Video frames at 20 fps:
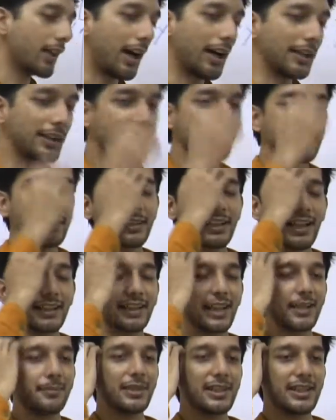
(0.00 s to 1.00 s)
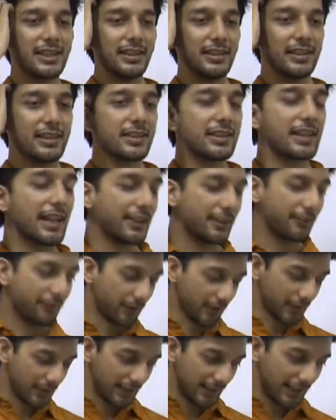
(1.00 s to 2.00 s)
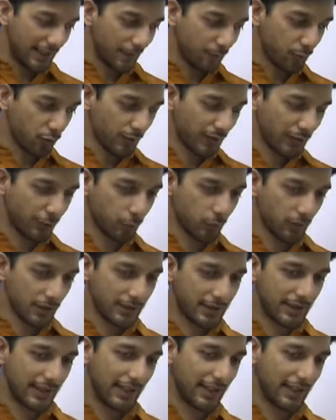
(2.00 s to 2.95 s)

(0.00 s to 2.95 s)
Another thing that can be seen is that firstly they are moving towards